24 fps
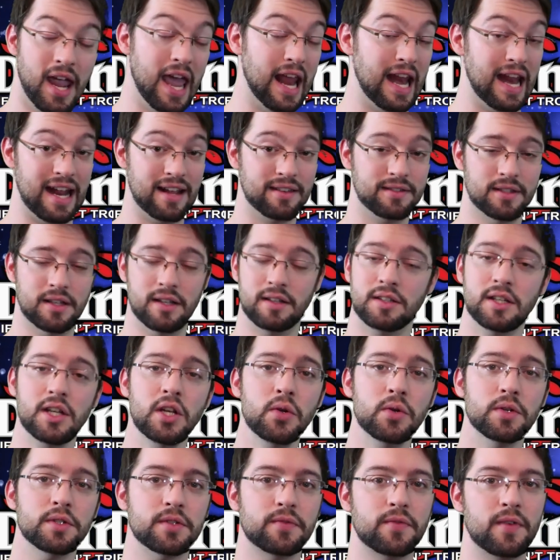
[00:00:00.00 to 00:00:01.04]
And it has a
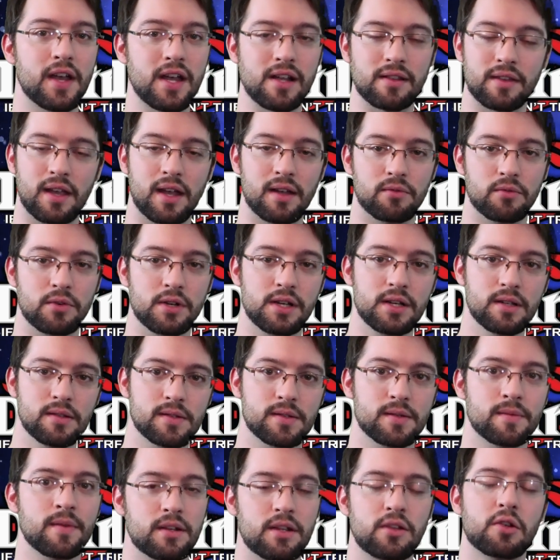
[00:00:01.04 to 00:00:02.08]
continuous effect that
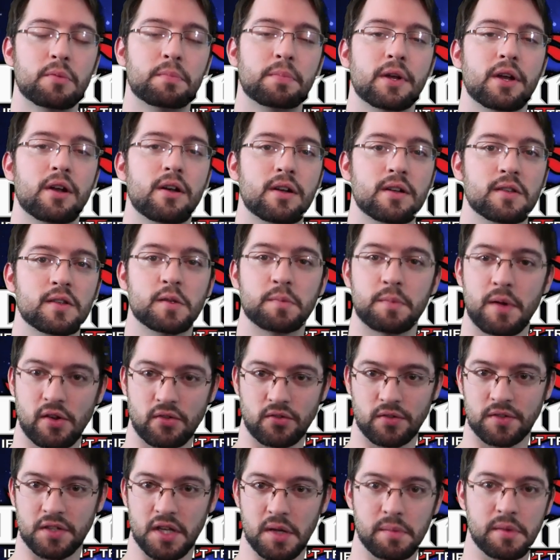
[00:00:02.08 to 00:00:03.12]
reads, neither player can
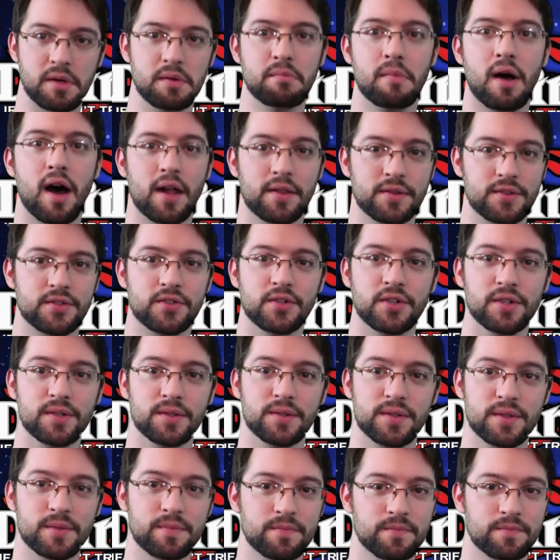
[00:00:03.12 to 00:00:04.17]
special summon
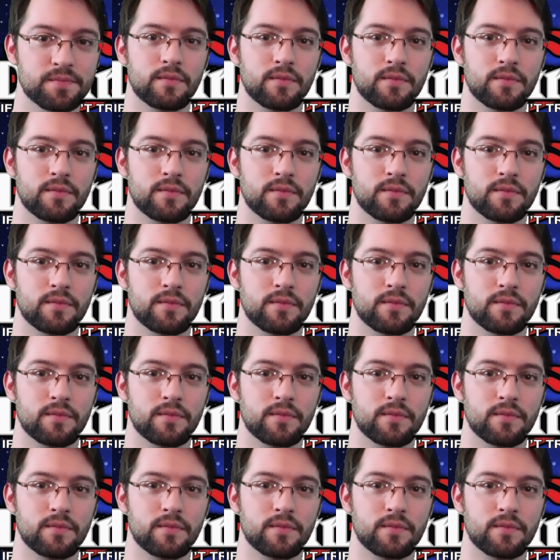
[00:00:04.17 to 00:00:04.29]
monsters.